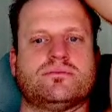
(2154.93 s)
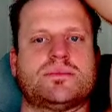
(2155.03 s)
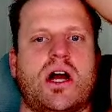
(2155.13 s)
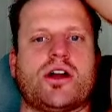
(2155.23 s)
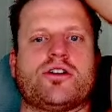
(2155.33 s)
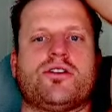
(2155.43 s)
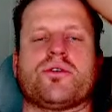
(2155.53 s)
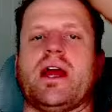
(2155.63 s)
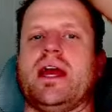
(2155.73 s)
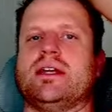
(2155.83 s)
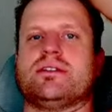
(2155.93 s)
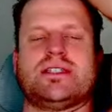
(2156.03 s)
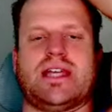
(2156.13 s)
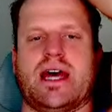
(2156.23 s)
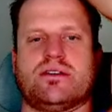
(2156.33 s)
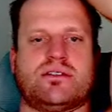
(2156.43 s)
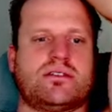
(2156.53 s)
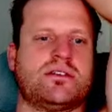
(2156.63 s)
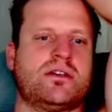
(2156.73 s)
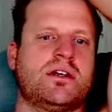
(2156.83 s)
are great to test
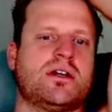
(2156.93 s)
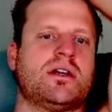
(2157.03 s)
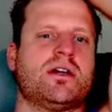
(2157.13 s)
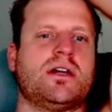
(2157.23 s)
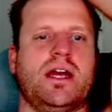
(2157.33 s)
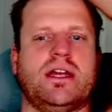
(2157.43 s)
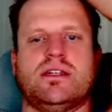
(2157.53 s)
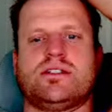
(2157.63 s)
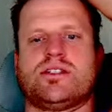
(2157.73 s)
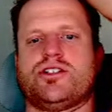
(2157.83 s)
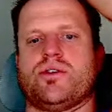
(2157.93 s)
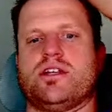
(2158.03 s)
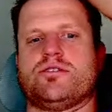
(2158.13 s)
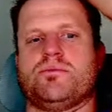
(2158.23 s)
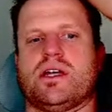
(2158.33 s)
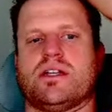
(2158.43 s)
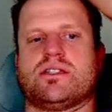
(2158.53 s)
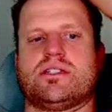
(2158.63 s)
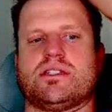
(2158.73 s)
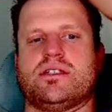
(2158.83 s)
in this situation
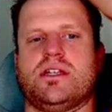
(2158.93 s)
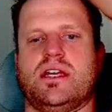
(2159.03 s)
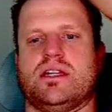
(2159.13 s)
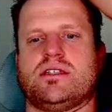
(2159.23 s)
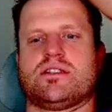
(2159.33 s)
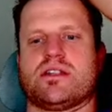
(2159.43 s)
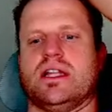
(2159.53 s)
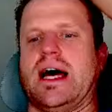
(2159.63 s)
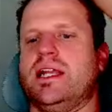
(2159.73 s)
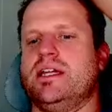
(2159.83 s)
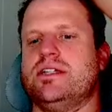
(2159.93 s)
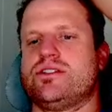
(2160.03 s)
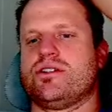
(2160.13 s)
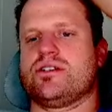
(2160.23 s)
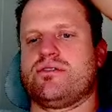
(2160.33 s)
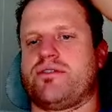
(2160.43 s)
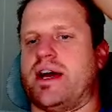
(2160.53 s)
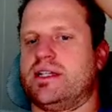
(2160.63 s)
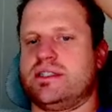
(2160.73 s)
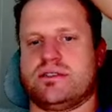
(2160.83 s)
because it's a lot easier to
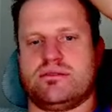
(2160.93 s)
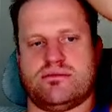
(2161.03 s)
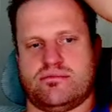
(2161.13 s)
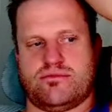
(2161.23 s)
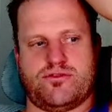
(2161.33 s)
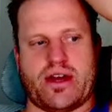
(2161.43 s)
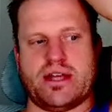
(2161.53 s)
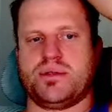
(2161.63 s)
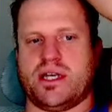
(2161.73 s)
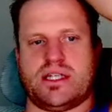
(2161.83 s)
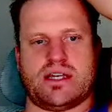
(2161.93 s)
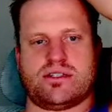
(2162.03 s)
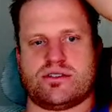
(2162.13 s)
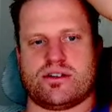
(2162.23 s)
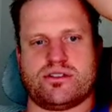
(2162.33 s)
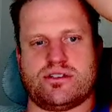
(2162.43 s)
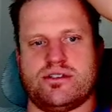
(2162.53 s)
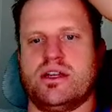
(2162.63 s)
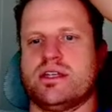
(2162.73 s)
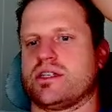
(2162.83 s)
find playtesters.
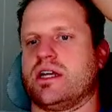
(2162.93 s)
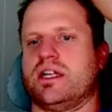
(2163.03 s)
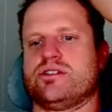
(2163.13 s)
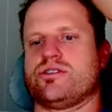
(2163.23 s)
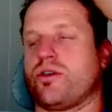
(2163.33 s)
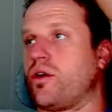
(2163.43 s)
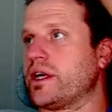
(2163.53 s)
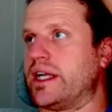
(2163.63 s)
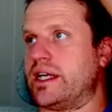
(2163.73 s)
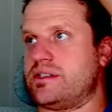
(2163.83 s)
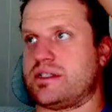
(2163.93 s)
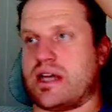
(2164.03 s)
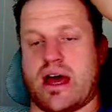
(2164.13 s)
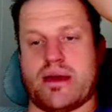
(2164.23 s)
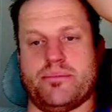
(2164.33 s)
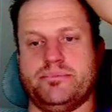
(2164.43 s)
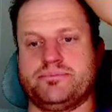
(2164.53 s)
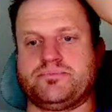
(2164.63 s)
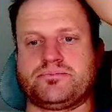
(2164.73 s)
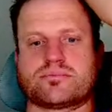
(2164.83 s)
It's a lot easier to organize time
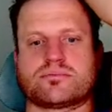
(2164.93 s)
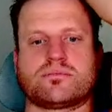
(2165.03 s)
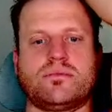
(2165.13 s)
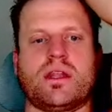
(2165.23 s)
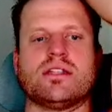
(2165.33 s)
to